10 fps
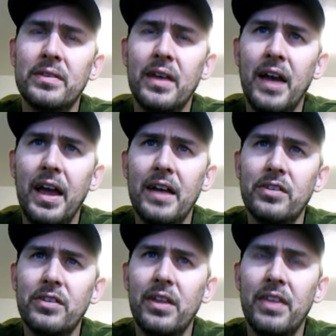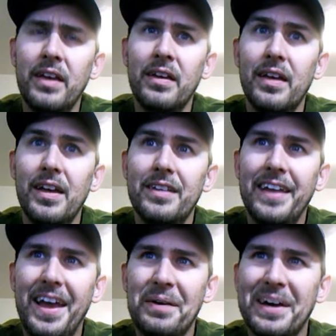And I actually think
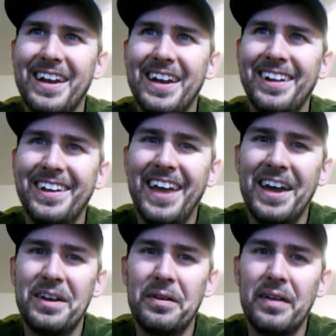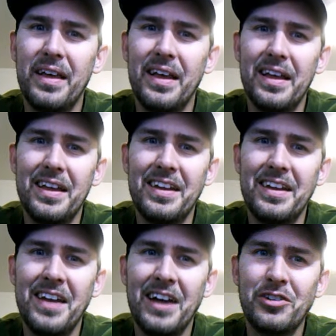today we're going to look at
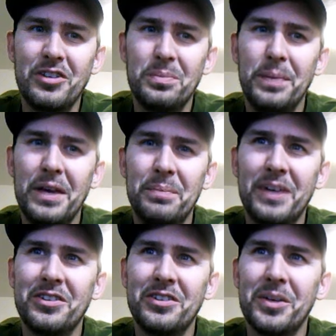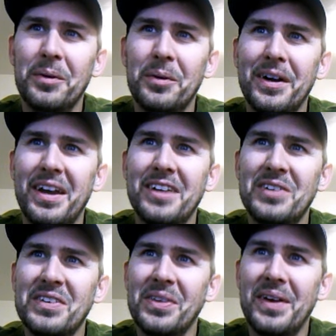not just big picture, but we're going to
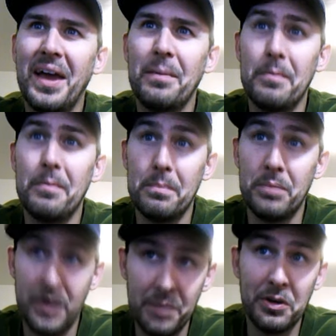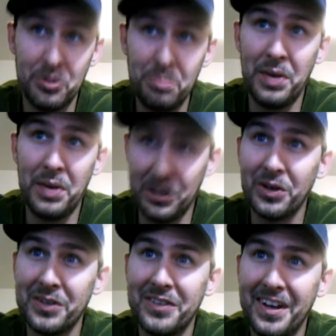just look at pretty much
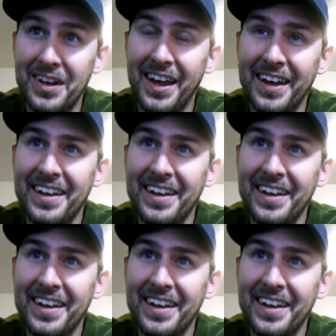pictures today.